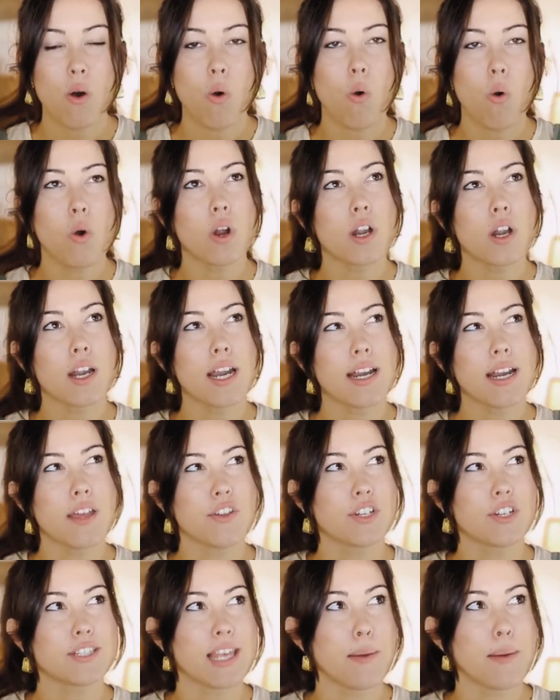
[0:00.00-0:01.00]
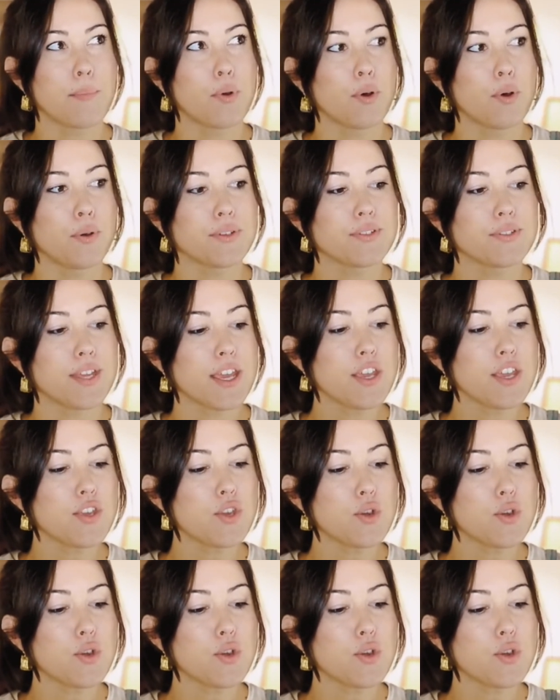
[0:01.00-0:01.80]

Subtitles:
Or another example, say